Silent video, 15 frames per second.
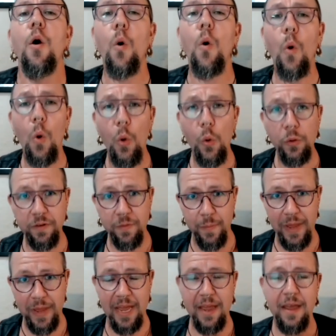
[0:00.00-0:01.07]
hold
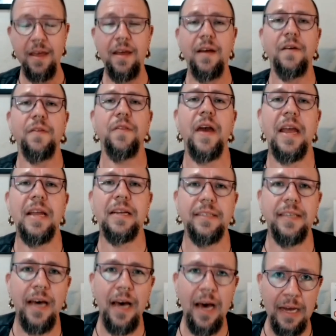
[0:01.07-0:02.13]
me, they
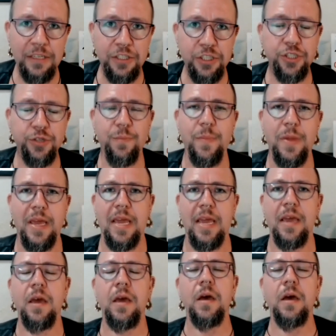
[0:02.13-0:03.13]
touch me.